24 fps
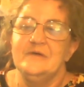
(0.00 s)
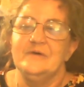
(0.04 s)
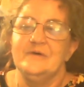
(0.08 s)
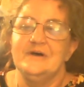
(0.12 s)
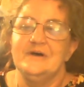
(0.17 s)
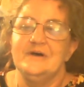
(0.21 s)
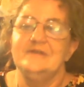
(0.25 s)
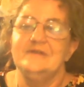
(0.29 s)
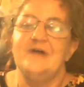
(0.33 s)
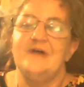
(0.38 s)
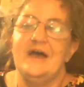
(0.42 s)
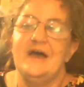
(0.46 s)

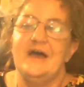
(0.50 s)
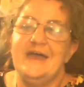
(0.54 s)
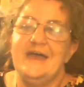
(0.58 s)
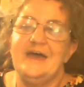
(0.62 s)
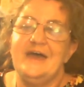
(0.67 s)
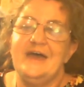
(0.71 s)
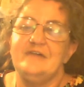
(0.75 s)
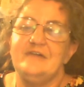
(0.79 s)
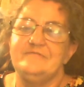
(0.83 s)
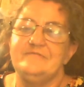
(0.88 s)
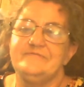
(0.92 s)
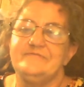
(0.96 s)
I
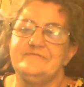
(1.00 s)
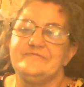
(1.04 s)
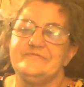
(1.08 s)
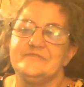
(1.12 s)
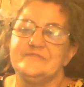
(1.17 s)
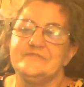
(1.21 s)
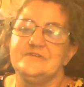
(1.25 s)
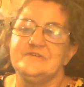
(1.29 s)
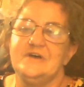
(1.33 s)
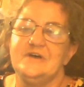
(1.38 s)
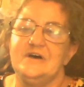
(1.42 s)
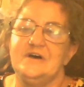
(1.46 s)
have
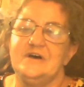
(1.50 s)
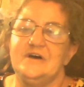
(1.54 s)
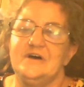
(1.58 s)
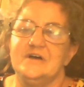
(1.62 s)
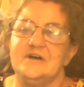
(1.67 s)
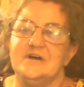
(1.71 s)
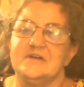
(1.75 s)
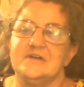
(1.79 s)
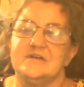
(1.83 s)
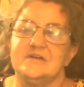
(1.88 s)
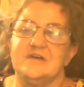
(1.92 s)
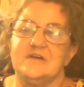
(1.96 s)

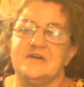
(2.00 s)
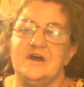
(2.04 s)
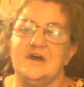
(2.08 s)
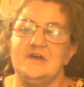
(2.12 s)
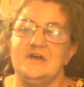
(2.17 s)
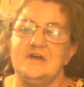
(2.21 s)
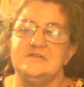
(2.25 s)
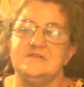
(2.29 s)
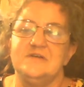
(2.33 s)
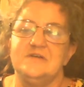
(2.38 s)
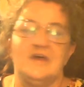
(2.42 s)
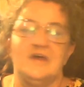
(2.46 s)

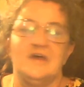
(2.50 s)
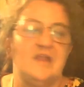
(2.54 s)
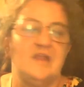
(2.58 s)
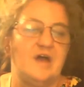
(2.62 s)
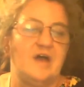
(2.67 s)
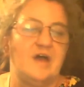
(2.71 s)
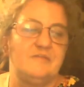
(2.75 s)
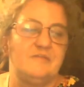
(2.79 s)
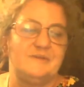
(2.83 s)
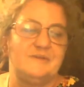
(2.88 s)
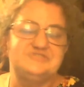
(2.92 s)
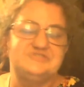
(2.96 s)
cut a
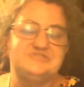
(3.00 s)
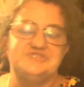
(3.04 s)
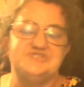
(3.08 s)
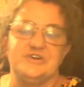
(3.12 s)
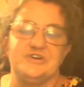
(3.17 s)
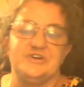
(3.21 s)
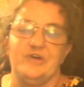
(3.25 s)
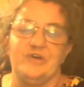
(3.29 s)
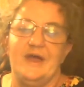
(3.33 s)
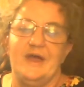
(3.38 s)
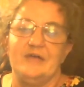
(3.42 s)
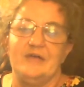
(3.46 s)
lot of my
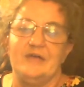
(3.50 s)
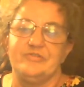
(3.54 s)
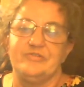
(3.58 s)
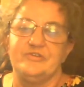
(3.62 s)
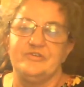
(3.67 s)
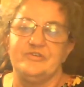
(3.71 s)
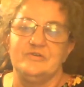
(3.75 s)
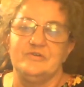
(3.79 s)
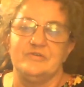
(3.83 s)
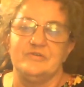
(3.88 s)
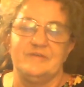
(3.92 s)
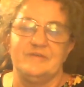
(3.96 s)
sugar out
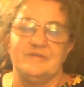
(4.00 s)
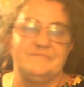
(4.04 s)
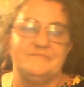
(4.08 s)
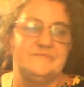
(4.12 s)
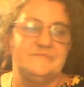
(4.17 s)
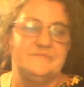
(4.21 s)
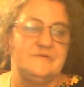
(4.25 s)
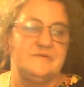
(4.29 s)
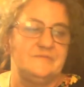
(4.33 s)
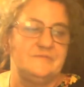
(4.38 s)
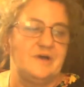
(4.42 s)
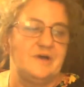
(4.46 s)
too because
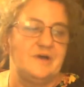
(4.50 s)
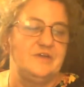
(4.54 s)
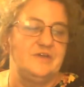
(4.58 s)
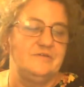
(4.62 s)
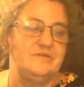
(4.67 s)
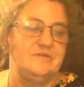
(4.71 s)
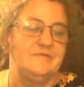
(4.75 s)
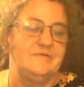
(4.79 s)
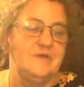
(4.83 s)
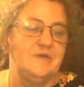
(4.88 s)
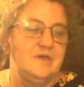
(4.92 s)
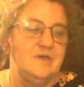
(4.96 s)
I
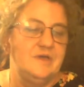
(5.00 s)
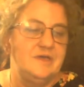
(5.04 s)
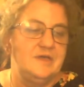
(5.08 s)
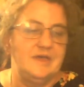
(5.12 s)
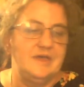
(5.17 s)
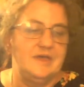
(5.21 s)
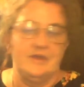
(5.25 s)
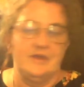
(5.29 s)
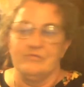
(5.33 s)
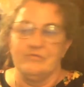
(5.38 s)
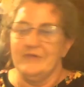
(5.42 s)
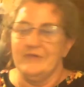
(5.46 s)

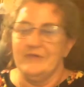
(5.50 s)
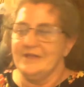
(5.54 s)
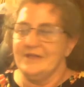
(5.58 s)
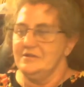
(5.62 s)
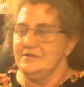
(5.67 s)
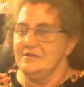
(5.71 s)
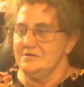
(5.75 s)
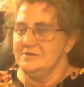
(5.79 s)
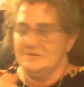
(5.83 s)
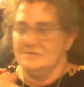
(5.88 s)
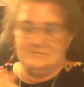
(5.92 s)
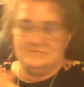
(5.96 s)
in a
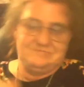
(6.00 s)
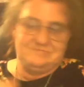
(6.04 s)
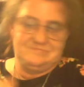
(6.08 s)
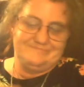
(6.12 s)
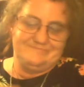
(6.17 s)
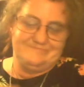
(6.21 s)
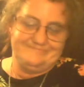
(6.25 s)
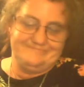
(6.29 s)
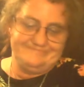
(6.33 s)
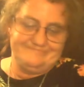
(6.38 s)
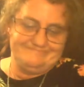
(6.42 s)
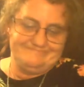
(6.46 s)
regular,
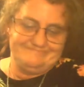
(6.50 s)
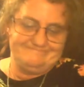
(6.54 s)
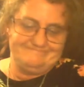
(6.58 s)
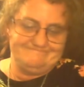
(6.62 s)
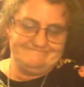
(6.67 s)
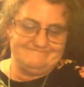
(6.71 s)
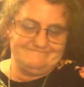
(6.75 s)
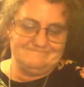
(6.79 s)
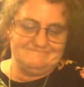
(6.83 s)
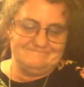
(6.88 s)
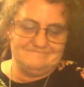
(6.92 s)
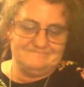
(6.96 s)

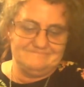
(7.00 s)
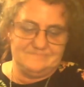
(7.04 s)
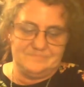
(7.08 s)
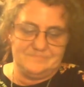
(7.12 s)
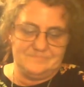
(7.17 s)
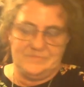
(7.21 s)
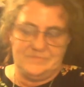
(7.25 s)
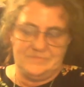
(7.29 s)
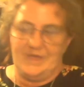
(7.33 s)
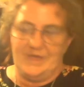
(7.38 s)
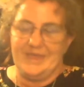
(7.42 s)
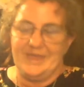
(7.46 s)

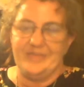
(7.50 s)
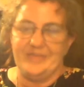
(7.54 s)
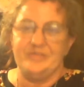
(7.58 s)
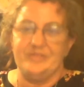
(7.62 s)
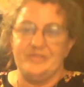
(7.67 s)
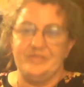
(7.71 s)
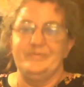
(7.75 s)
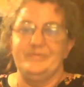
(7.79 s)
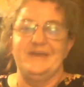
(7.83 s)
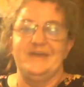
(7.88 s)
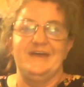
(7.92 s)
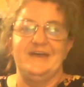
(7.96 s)
I guess
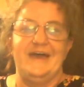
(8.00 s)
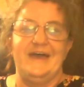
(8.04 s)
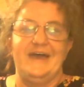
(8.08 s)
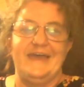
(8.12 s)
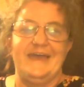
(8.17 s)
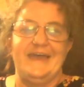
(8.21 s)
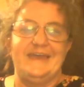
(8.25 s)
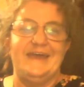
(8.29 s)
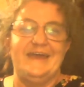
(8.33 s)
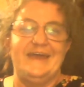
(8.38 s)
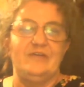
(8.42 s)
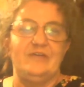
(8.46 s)
it'd be an
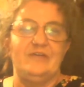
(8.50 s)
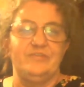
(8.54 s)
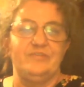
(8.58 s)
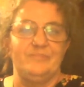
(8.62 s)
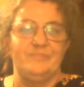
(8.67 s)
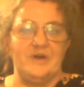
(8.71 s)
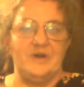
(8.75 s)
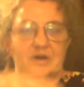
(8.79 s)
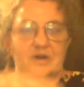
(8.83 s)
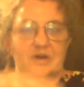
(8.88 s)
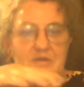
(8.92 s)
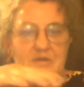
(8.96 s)
8 ounce
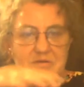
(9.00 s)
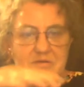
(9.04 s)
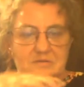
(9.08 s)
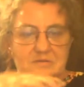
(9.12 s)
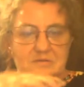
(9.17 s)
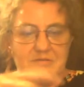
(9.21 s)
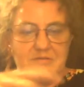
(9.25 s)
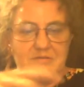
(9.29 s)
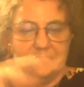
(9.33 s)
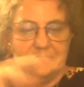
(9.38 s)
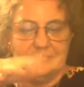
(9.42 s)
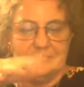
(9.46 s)
mug,
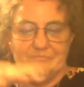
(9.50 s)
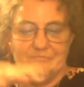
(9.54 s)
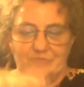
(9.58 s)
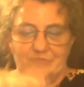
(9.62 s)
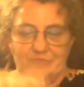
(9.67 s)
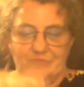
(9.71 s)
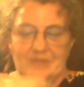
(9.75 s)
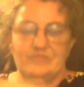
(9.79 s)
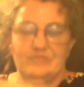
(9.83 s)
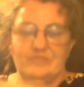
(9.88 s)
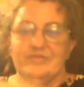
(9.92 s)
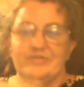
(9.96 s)
the
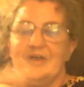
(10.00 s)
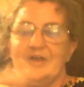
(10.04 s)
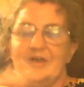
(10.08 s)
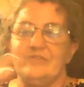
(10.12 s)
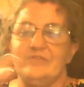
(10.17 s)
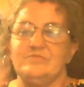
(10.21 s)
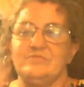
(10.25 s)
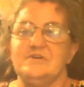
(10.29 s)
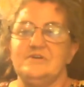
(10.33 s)
regular size